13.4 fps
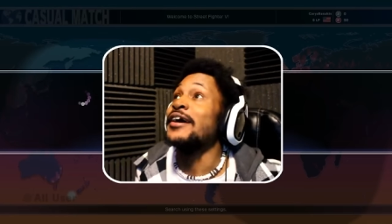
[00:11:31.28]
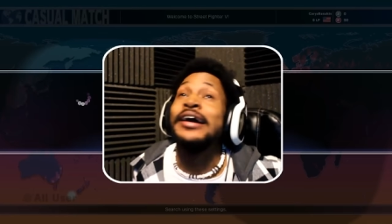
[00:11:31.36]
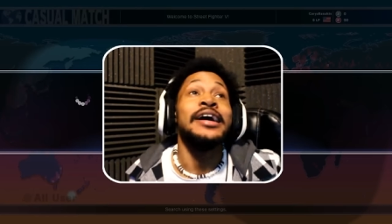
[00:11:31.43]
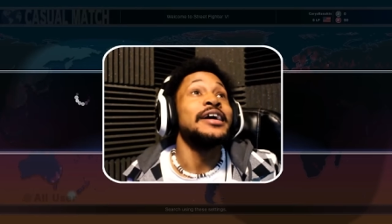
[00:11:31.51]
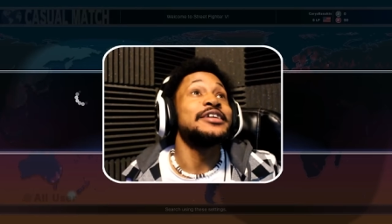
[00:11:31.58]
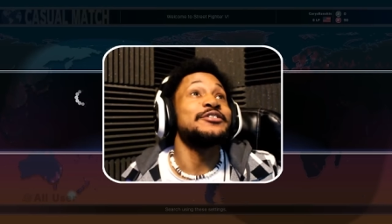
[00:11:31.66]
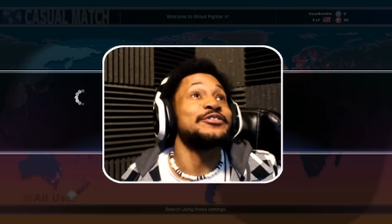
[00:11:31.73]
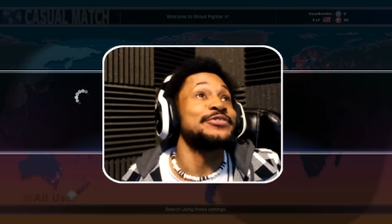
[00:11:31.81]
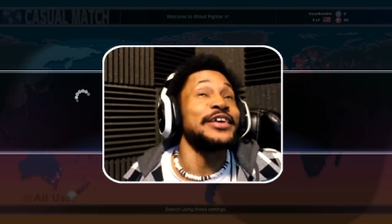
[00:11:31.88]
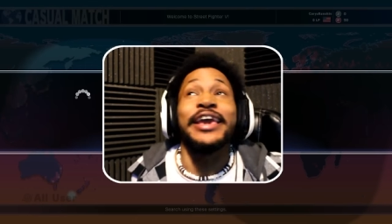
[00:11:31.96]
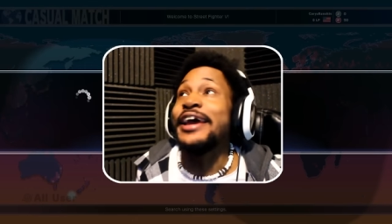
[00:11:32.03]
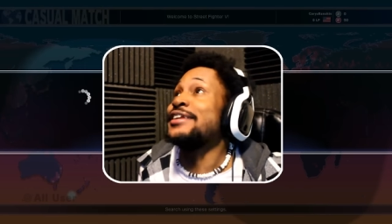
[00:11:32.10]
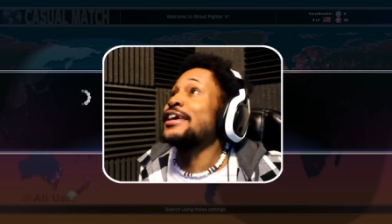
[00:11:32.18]
Father did you
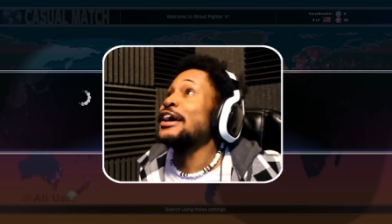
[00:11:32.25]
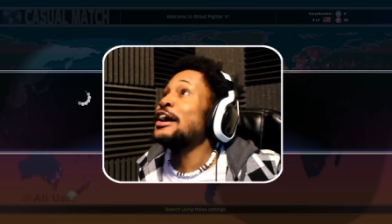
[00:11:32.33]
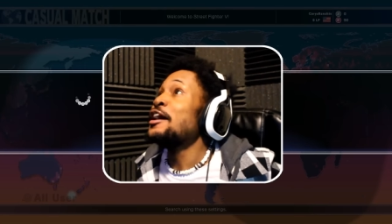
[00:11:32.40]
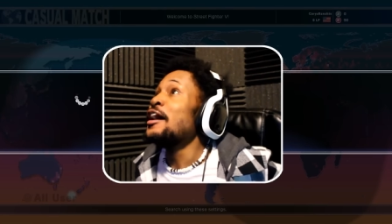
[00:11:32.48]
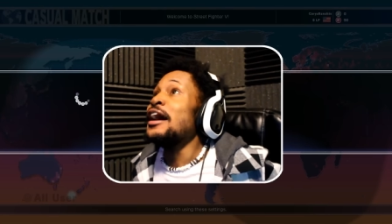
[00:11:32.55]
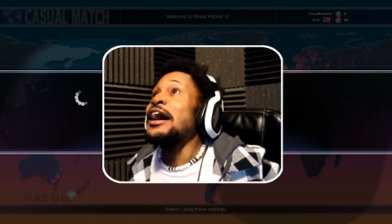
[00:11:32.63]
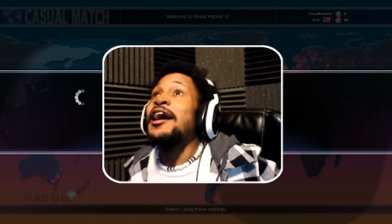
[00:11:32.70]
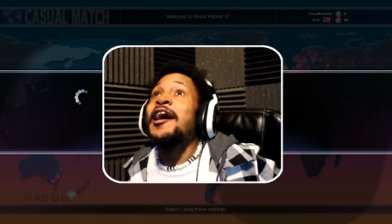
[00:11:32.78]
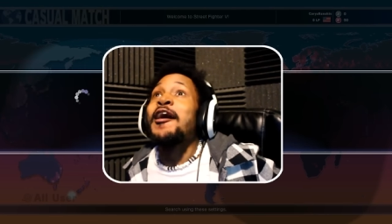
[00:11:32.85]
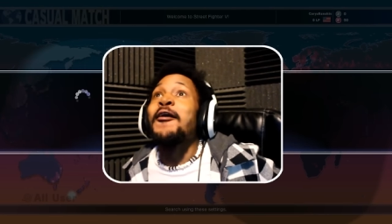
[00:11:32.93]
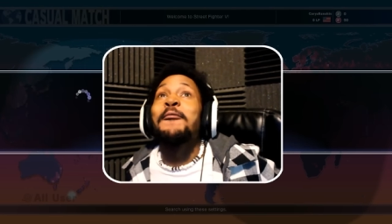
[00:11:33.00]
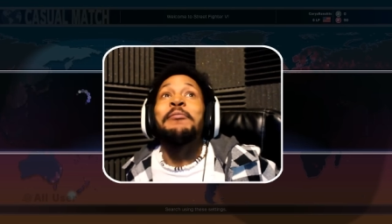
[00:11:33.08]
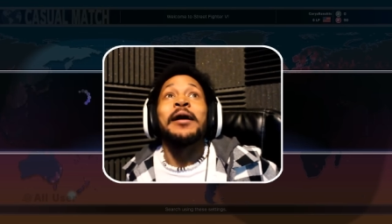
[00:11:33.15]
see it? I
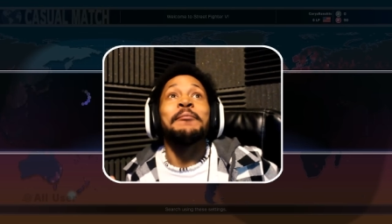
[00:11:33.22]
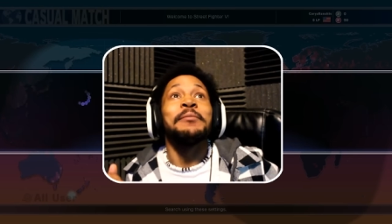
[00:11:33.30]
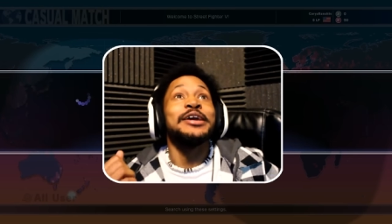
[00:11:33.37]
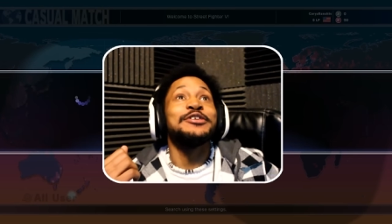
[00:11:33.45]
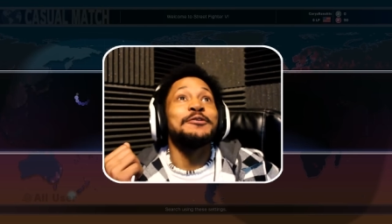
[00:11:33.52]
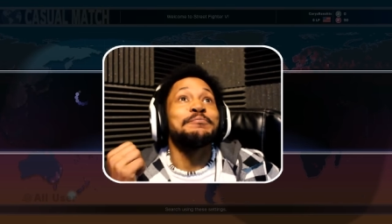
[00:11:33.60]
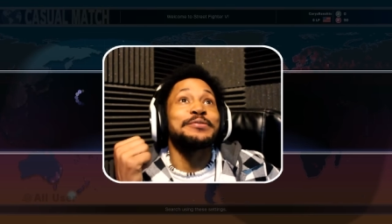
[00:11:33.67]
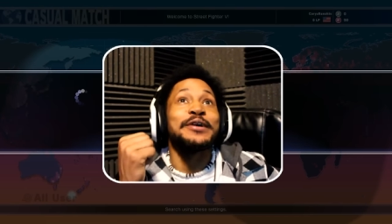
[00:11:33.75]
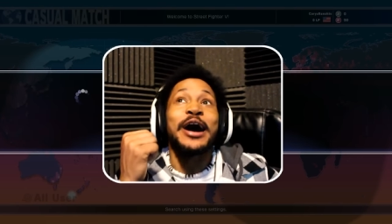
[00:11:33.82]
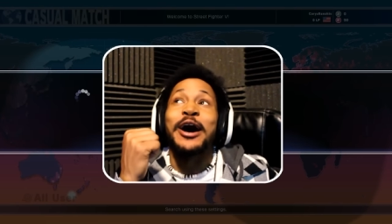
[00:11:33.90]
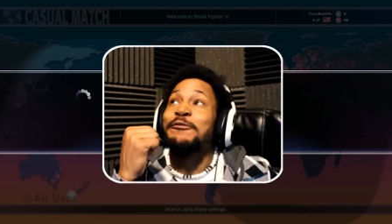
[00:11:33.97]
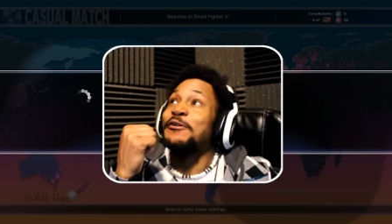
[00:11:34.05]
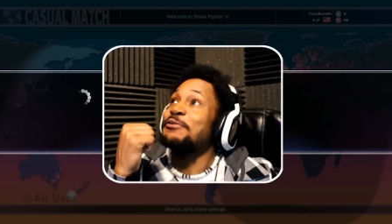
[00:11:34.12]
hope I made you
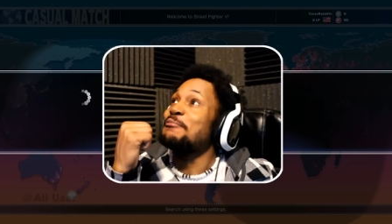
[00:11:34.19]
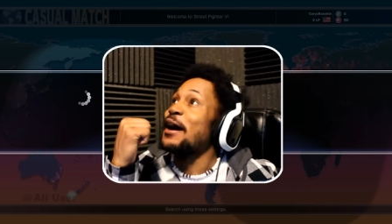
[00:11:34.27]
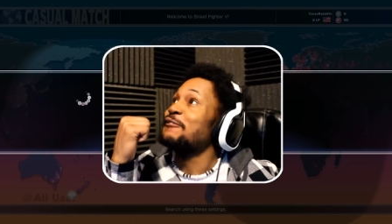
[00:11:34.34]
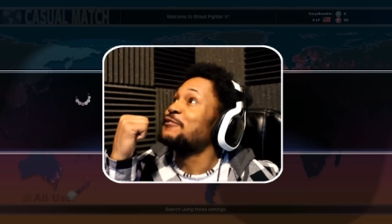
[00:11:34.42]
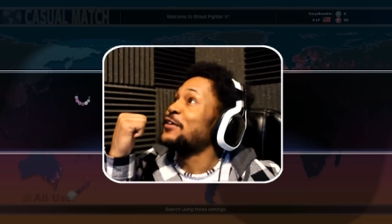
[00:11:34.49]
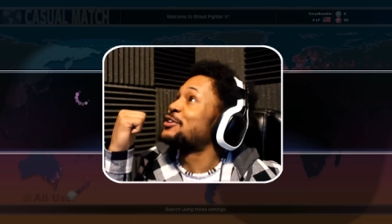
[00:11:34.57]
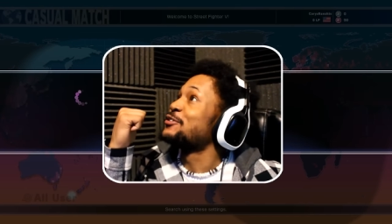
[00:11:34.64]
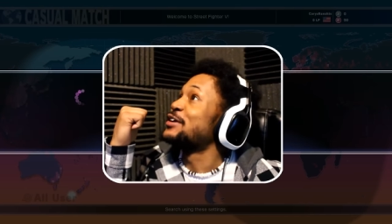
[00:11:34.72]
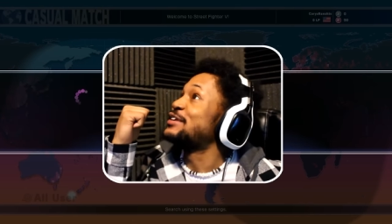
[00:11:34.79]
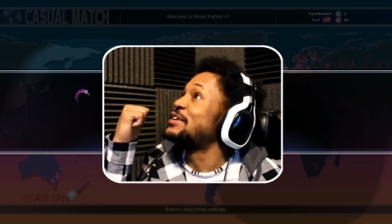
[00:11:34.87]
proud of my victory